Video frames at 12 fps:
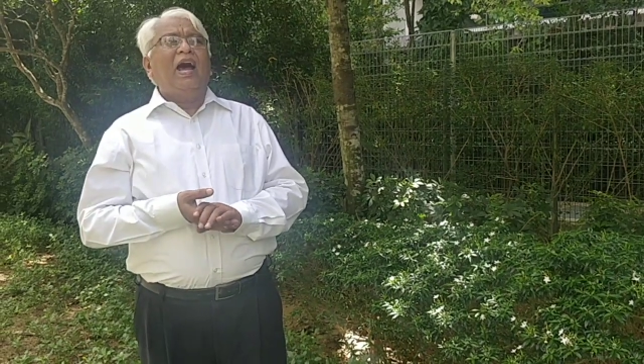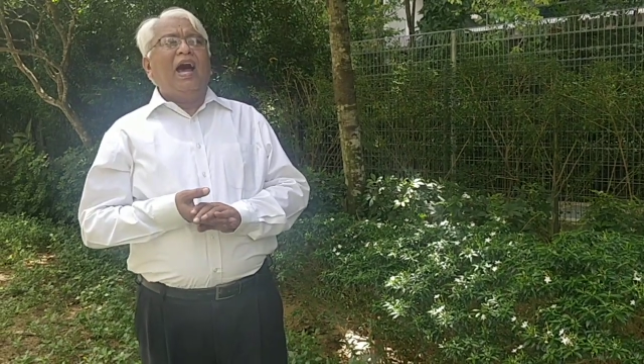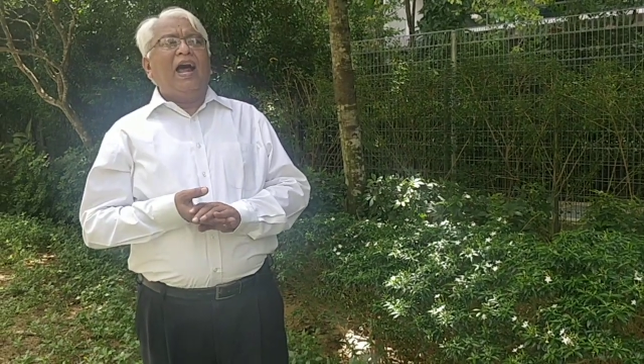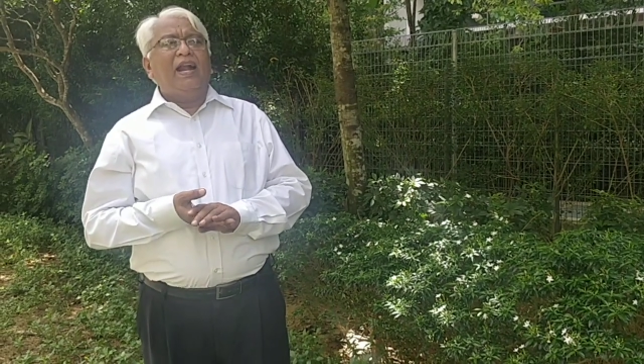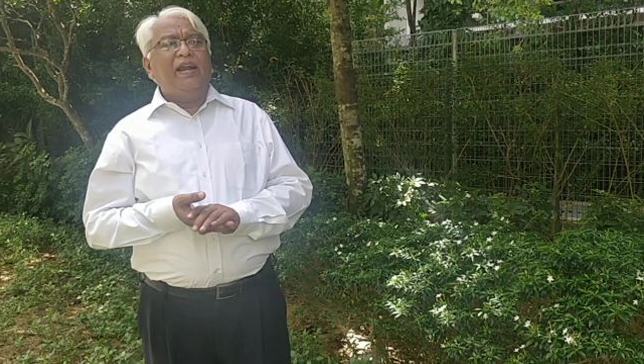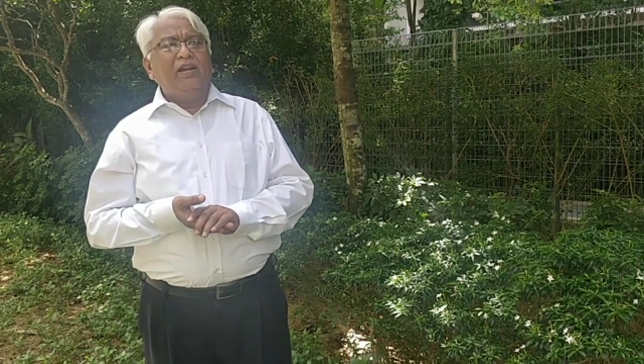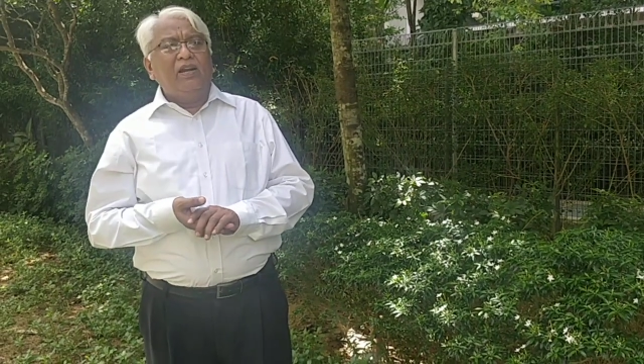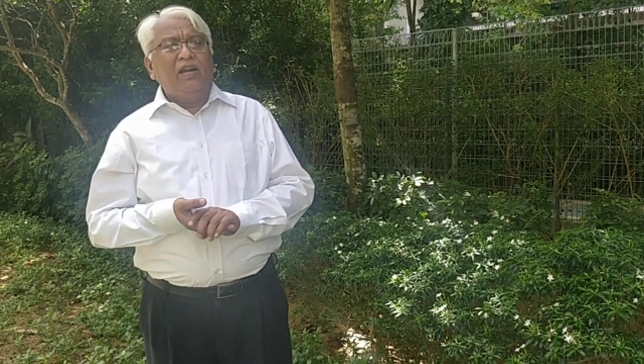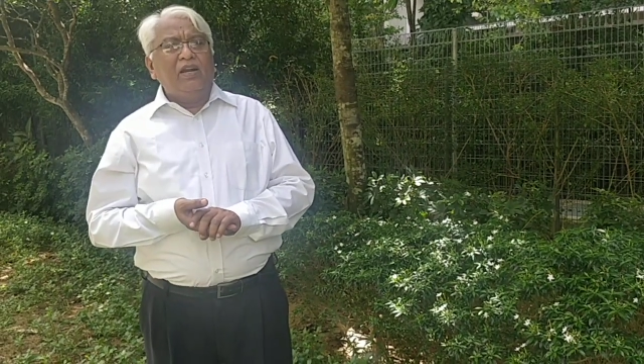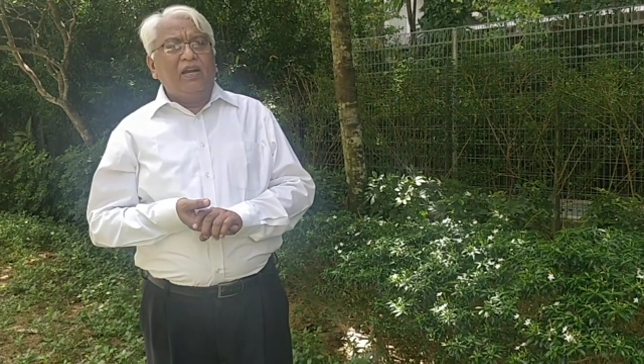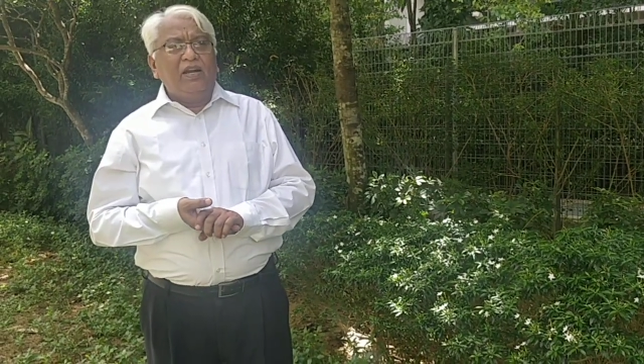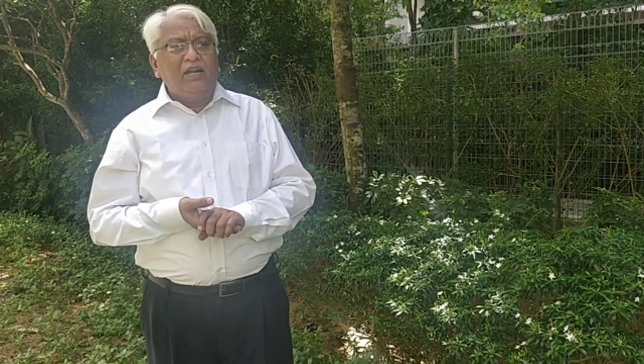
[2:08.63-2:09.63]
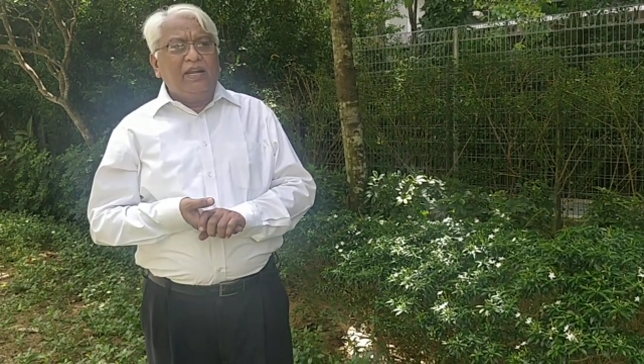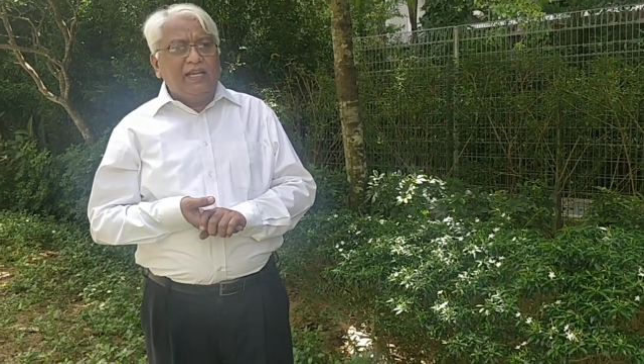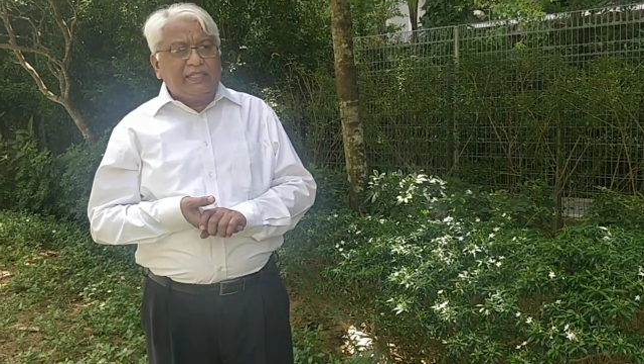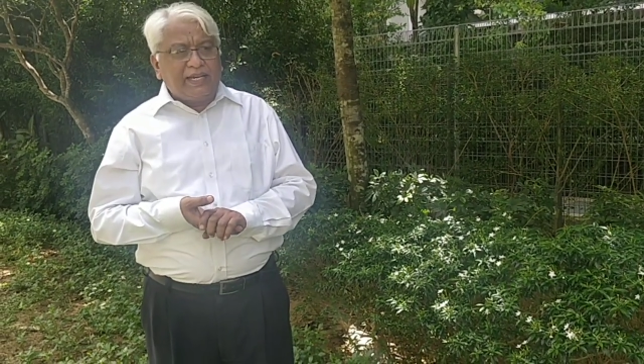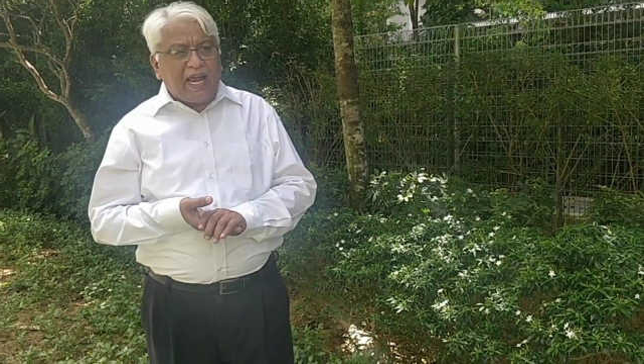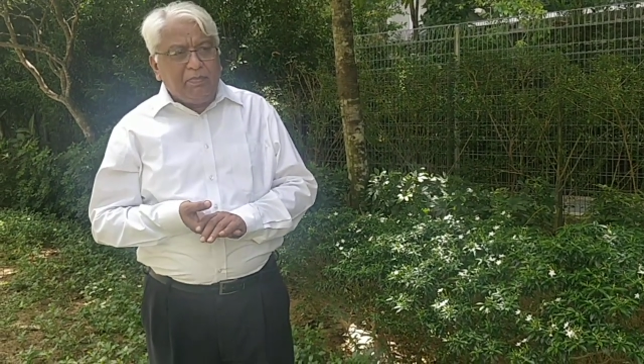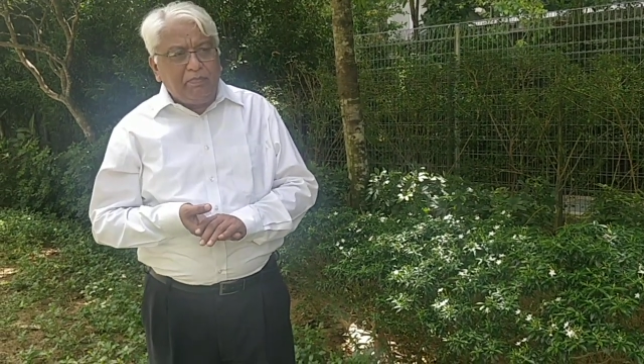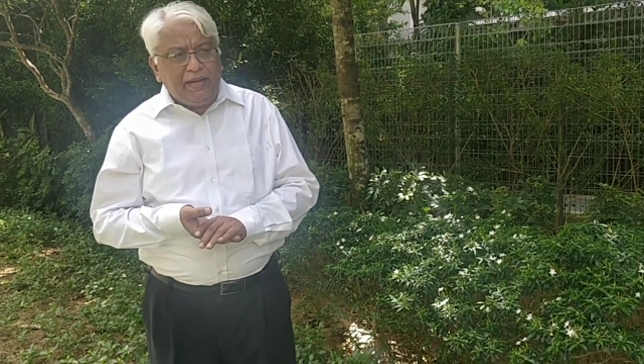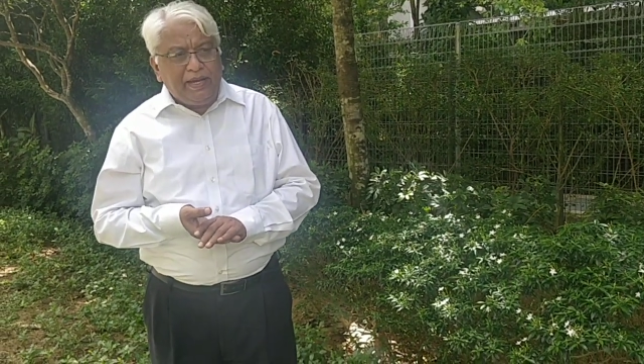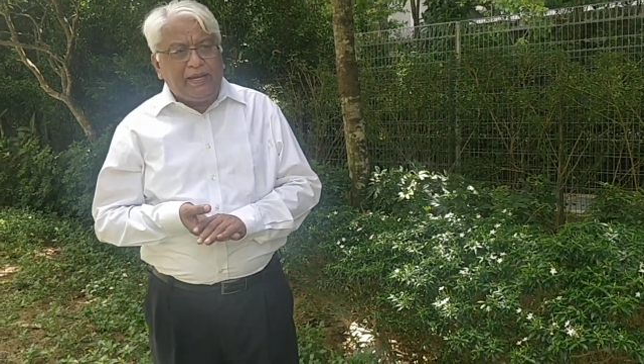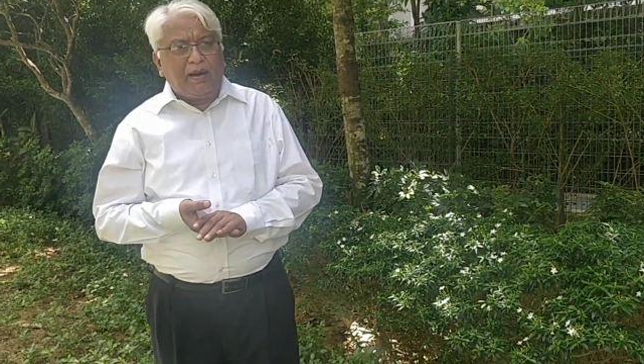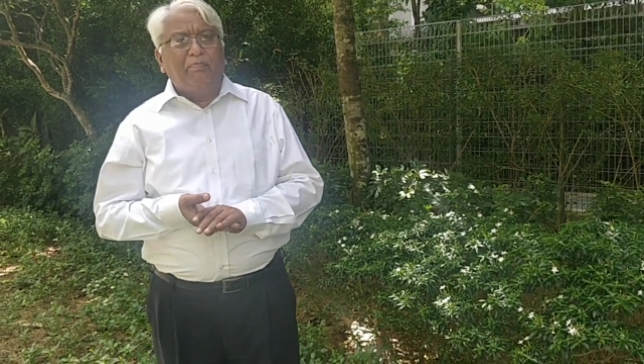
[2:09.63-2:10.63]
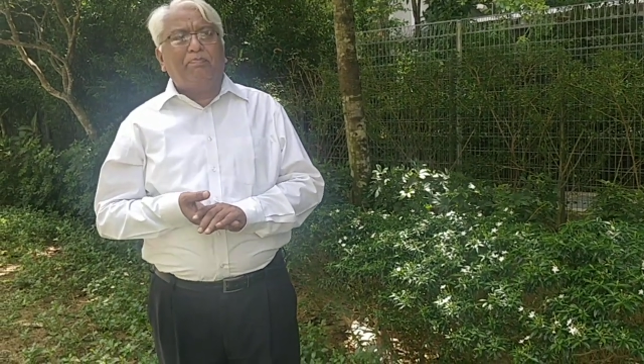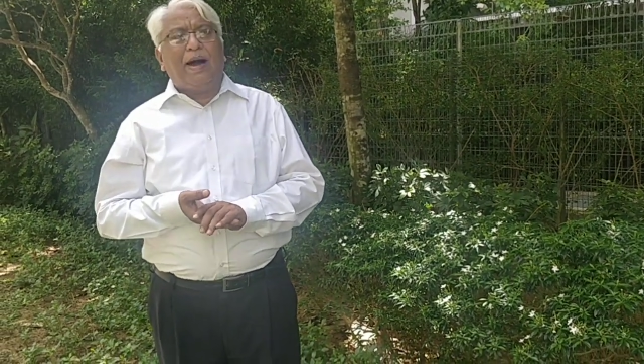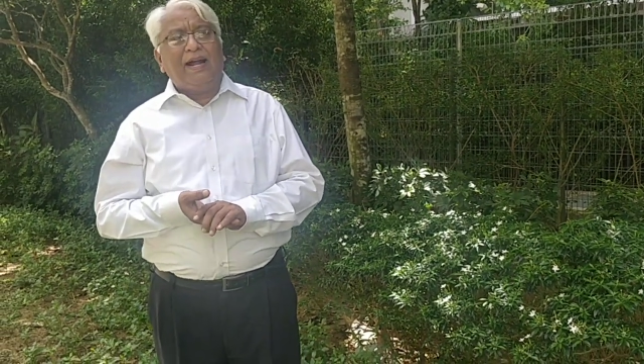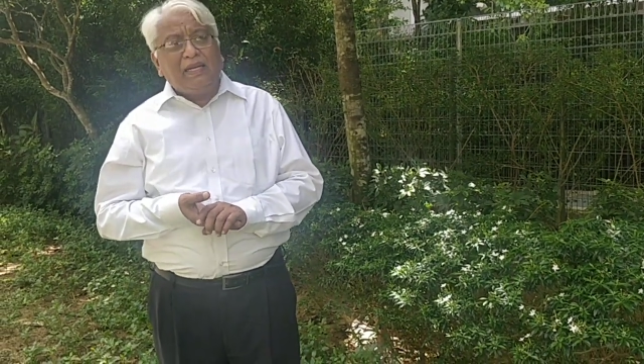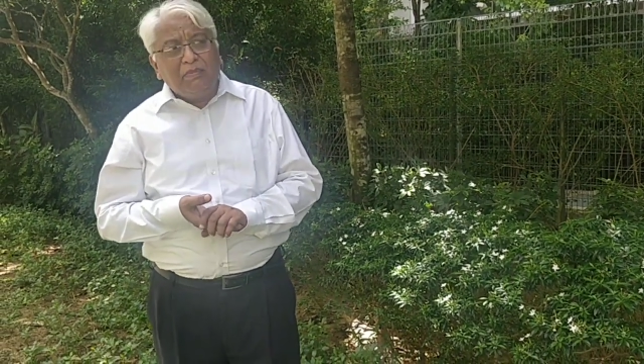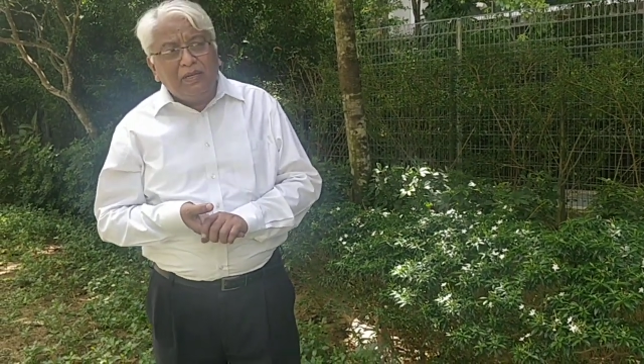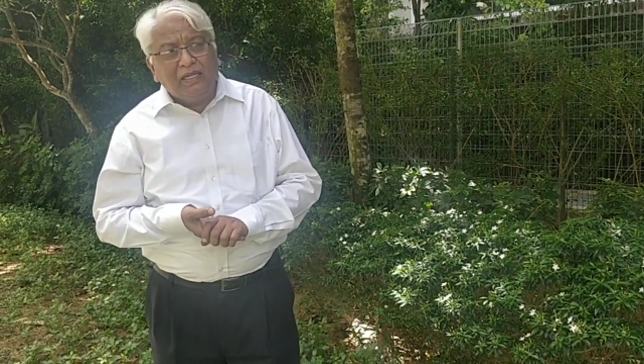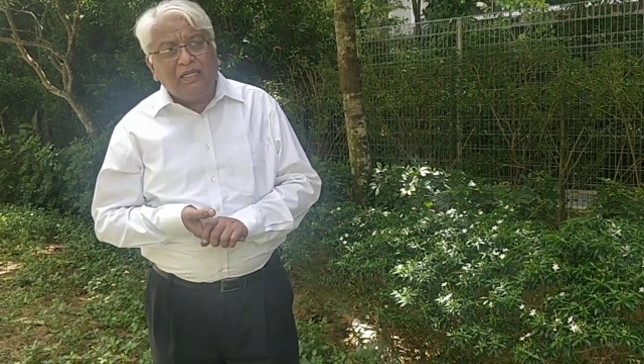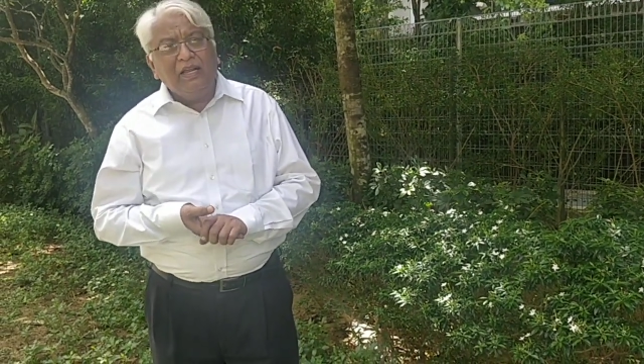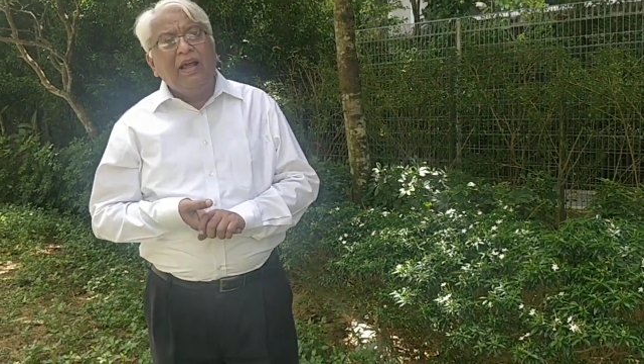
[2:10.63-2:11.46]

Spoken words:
and this can be compatible